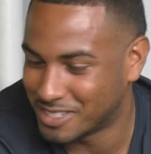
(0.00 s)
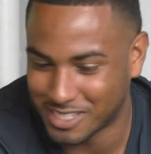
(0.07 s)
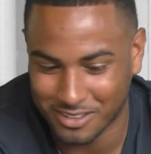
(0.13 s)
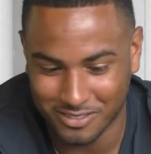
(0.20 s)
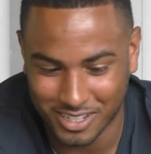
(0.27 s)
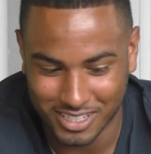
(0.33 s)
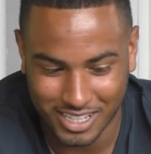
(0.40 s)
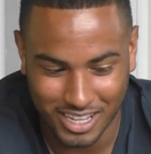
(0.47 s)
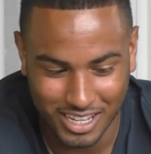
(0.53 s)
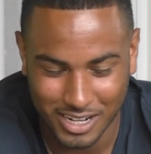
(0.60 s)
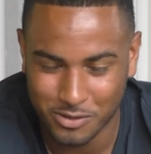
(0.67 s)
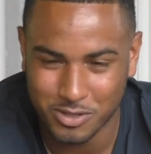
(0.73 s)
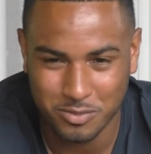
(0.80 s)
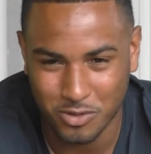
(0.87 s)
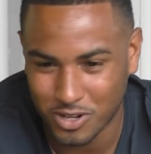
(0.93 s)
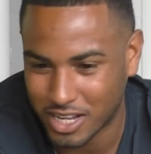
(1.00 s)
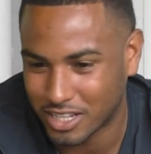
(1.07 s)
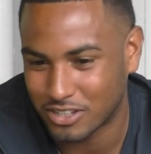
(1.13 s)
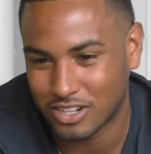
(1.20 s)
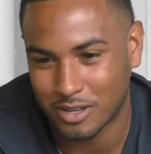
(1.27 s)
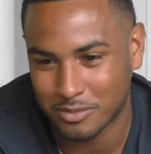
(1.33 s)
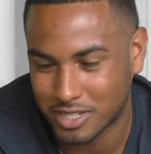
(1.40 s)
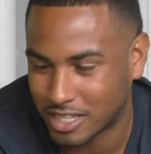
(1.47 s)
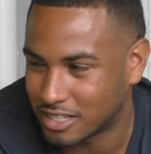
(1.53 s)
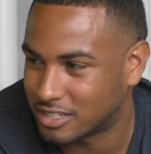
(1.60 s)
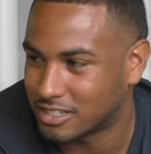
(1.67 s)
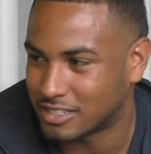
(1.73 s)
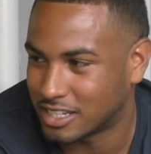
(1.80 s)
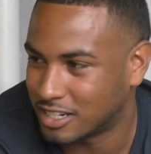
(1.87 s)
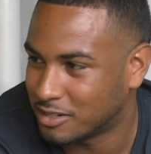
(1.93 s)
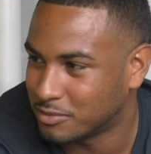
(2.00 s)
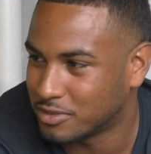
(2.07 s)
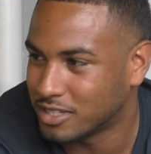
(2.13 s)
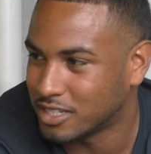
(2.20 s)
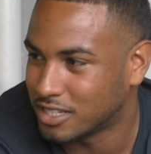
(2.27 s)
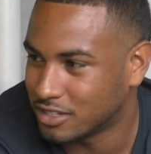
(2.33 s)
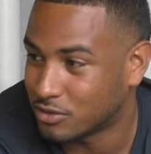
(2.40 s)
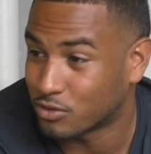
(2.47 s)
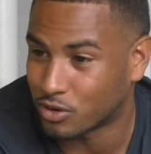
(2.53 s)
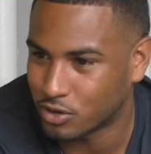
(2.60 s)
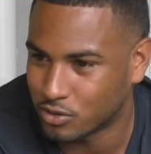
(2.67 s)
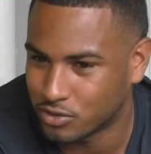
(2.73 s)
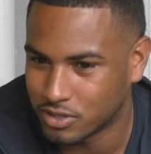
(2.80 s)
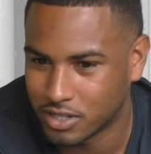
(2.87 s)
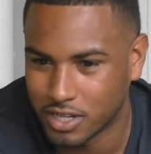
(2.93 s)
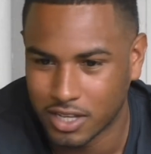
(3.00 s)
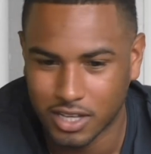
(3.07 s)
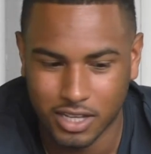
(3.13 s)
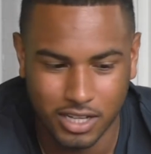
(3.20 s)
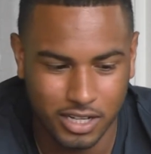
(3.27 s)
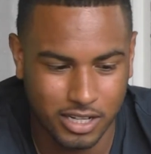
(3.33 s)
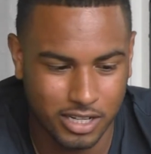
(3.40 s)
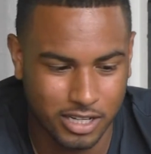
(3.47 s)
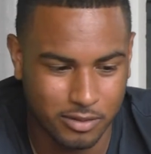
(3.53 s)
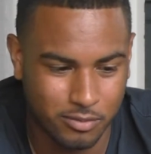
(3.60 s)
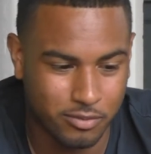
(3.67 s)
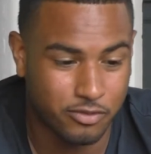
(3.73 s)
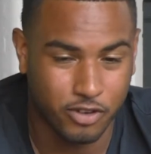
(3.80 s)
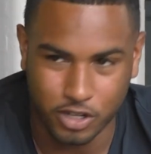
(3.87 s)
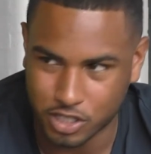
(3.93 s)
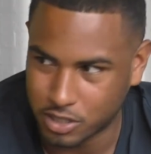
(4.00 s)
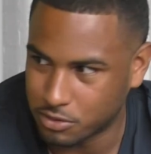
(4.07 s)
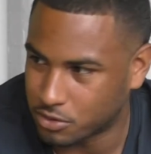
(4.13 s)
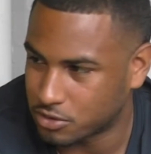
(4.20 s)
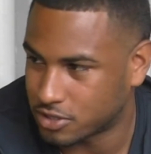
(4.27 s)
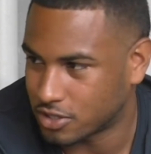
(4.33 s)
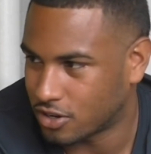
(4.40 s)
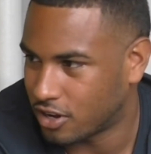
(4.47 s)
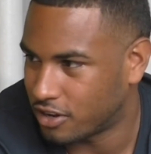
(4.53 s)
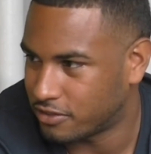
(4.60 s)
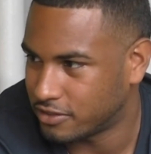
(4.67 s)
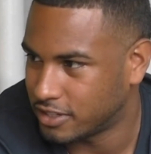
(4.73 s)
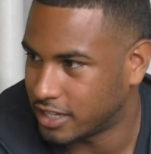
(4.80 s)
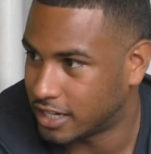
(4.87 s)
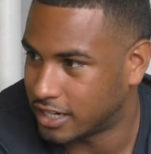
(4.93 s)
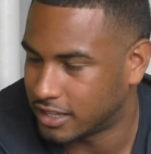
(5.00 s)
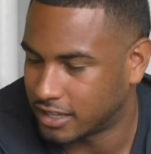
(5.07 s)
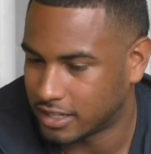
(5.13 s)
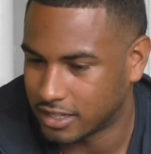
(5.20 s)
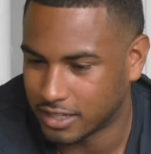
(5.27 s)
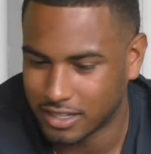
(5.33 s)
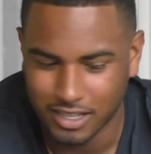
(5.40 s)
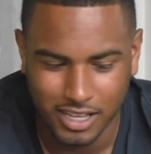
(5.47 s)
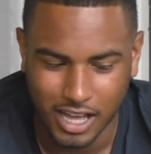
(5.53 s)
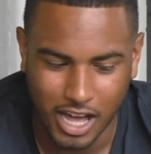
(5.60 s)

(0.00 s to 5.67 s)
stuff like that. It was more like, you know, I'm selling sustainably grown, freshly roasted coffee kind of thing.